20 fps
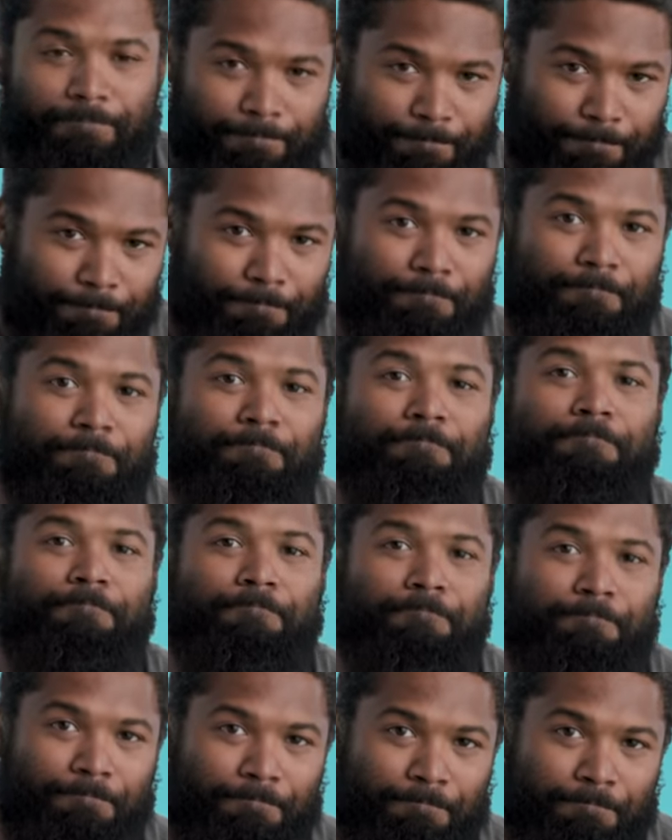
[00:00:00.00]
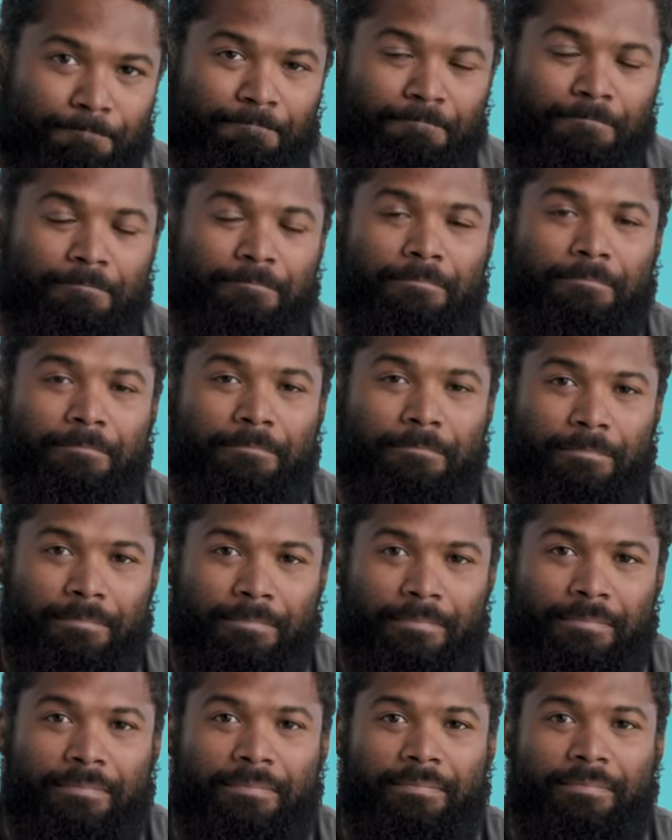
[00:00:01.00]

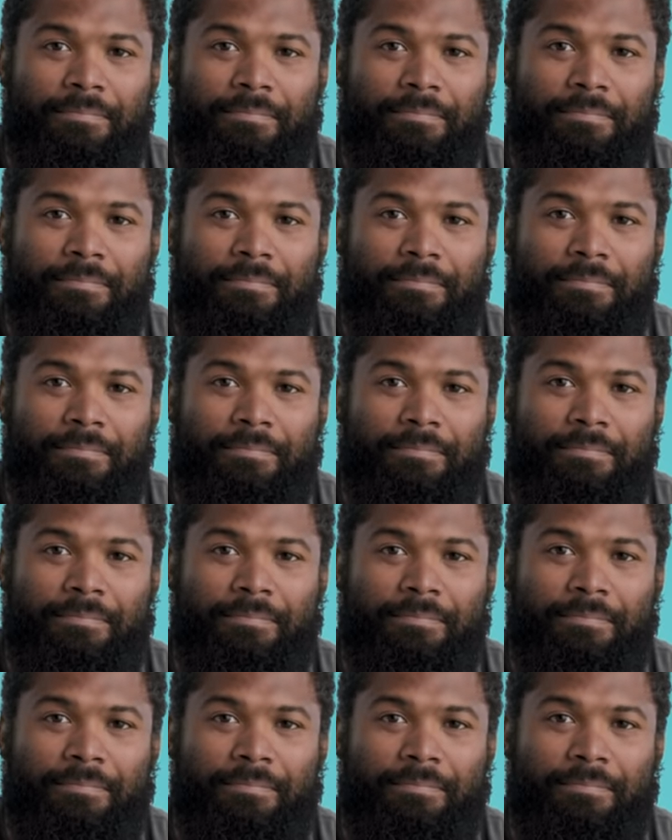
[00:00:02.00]
[no speech]